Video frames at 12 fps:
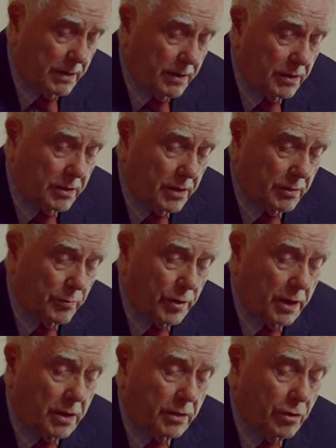that
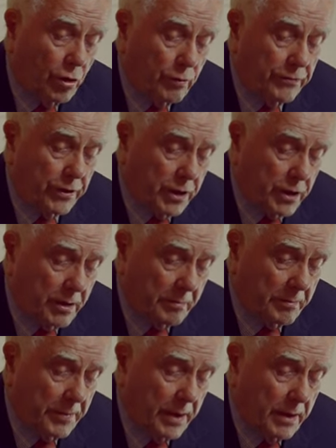we can
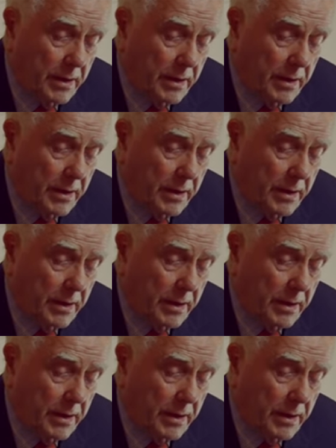overcome